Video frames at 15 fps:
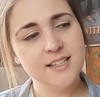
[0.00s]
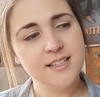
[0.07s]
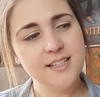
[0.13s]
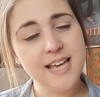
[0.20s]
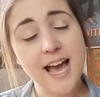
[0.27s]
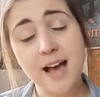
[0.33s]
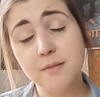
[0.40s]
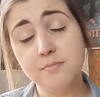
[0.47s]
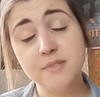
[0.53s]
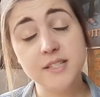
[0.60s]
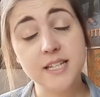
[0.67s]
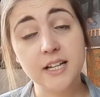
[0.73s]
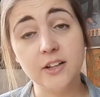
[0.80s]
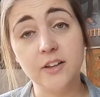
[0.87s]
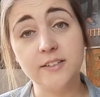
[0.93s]
yeah,
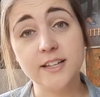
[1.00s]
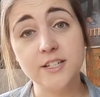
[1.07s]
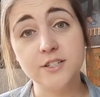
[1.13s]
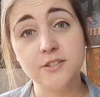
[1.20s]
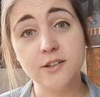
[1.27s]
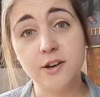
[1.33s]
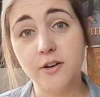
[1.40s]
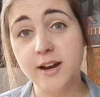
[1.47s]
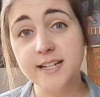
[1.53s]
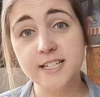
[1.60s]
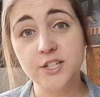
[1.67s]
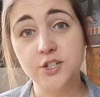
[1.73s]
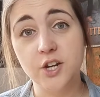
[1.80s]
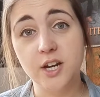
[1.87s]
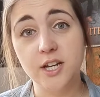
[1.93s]
still on this crazy
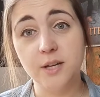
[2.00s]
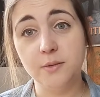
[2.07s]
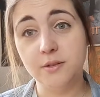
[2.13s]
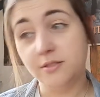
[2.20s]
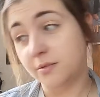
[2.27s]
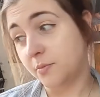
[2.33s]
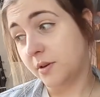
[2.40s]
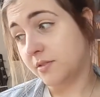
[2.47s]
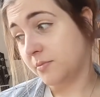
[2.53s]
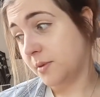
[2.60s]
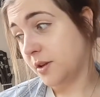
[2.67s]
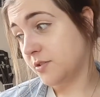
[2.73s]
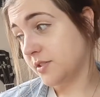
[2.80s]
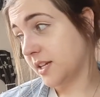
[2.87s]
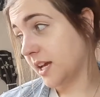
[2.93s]
journey with
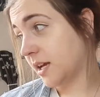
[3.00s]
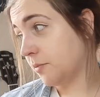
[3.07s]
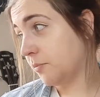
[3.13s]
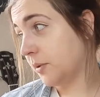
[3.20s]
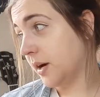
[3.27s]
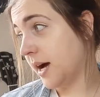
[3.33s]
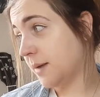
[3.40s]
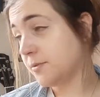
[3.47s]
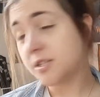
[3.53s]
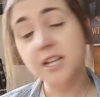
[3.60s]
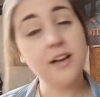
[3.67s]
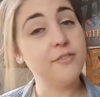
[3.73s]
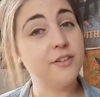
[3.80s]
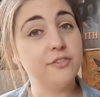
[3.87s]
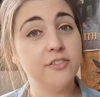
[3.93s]
music, but I'm just
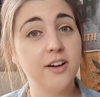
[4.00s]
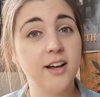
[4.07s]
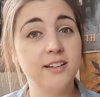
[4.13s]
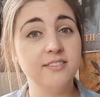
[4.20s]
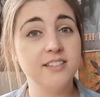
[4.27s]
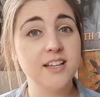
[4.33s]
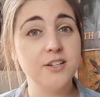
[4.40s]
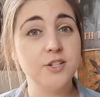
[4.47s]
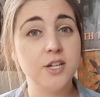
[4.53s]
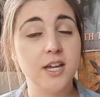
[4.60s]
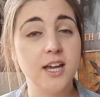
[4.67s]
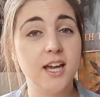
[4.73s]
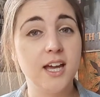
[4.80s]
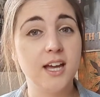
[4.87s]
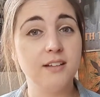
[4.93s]
having fun this
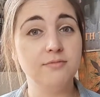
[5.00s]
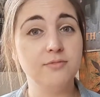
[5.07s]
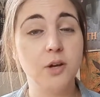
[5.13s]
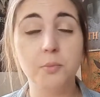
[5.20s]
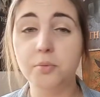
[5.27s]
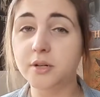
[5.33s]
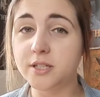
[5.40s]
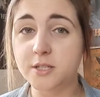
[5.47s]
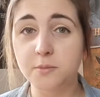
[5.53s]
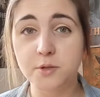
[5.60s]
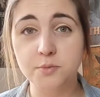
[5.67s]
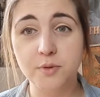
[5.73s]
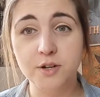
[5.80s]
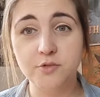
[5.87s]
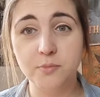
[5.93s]
year, not putting too
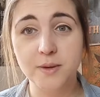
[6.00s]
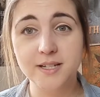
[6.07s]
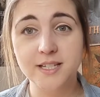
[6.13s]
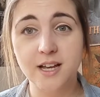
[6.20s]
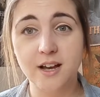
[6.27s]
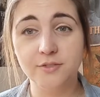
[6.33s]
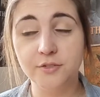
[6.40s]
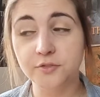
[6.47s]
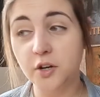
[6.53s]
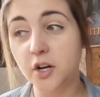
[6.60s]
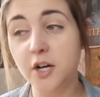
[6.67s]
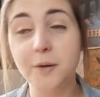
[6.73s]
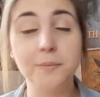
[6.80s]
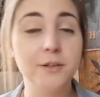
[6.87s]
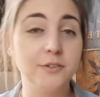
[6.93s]
much pressure on myself. I've got a
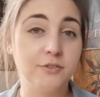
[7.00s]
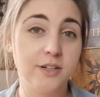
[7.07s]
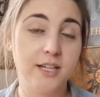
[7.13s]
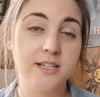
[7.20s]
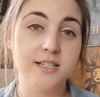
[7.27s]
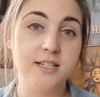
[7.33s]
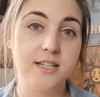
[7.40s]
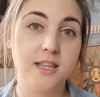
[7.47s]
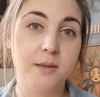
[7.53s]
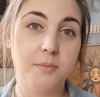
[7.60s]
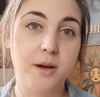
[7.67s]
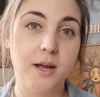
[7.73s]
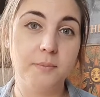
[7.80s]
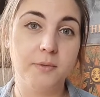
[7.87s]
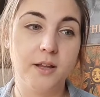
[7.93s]
couple of releases in the
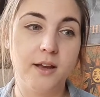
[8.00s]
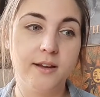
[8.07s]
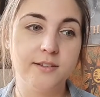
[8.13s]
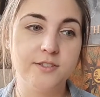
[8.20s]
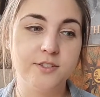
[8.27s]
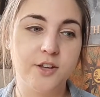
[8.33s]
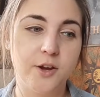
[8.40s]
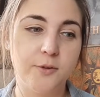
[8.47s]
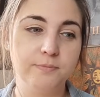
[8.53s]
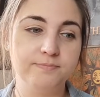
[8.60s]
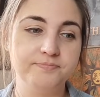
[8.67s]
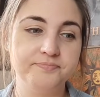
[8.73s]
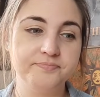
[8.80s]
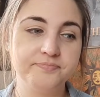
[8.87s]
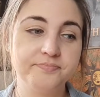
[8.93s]
pipeline, so...
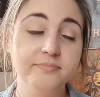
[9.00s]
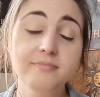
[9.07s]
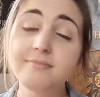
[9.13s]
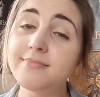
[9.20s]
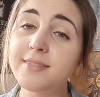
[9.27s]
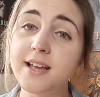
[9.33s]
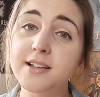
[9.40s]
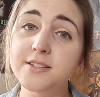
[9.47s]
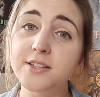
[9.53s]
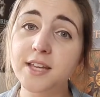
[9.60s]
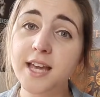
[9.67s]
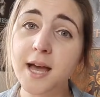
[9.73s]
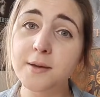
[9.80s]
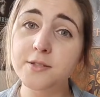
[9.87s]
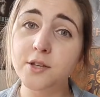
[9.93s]
So
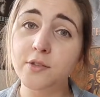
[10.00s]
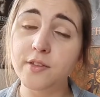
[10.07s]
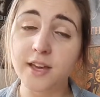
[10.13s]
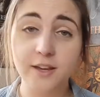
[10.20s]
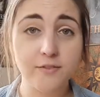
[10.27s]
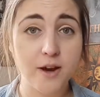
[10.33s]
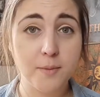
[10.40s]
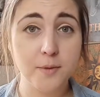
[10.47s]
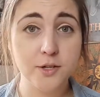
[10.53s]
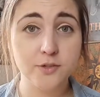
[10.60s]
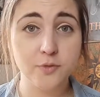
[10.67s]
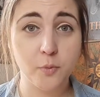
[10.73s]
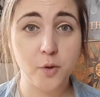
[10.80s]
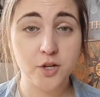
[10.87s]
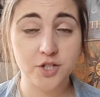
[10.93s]
yeah, so thank you very much
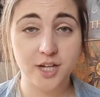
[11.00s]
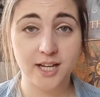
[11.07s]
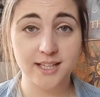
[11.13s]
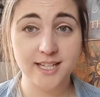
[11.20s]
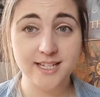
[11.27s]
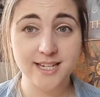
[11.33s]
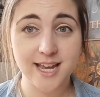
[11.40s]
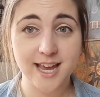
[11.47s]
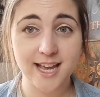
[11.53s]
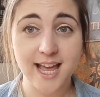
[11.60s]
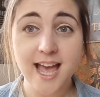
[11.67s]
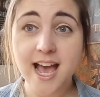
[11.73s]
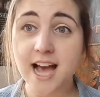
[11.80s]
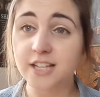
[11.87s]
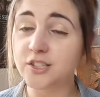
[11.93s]
for watching and listening,
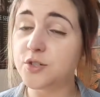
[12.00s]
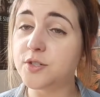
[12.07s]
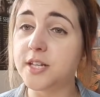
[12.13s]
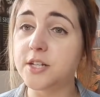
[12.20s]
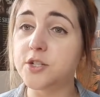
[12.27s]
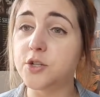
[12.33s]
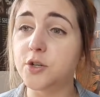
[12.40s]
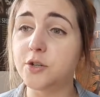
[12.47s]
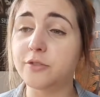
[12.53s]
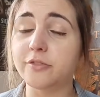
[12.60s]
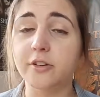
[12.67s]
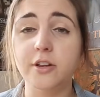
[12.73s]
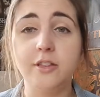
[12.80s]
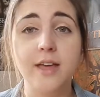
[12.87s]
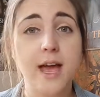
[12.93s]
and do stay tuned
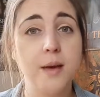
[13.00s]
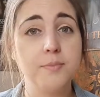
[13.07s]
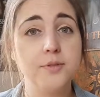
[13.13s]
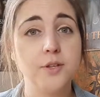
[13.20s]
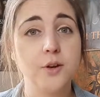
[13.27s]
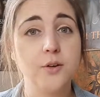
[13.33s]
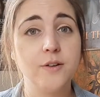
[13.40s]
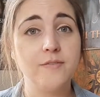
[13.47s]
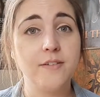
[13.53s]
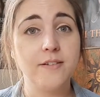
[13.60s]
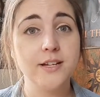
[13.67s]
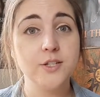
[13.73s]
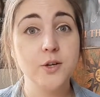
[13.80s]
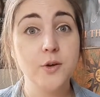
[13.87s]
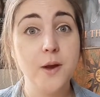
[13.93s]
for another episode
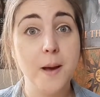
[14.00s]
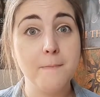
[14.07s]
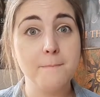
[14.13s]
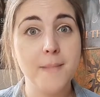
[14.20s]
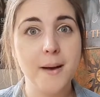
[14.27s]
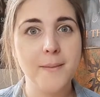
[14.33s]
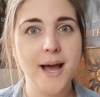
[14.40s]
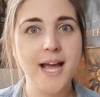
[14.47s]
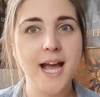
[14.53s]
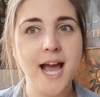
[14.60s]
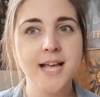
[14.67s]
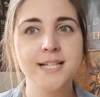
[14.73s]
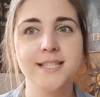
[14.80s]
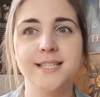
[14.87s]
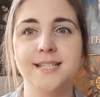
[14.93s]
very soon. Bye bye,
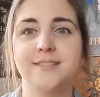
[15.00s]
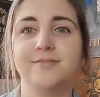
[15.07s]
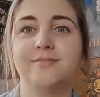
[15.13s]
guys.